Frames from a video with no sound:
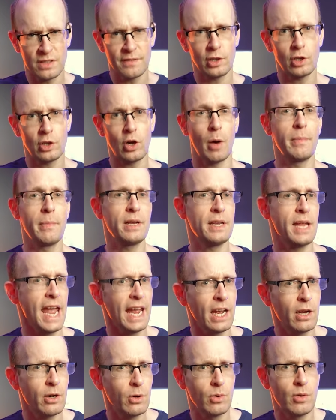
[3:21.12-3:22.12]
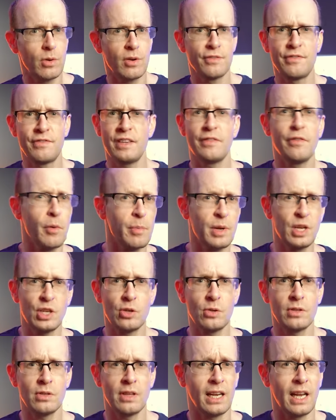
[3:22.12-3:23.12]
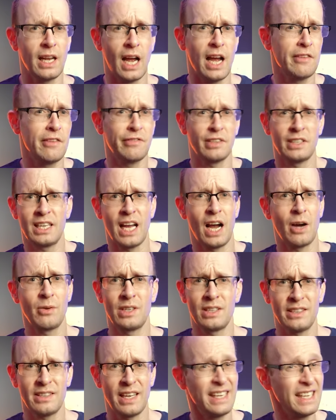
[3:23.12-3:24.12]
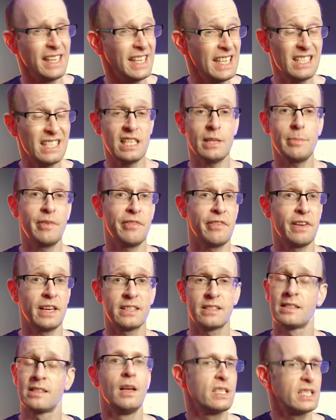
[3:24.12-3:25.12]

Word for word: of the common echo and reverb issues that I've encountered can easily be fixed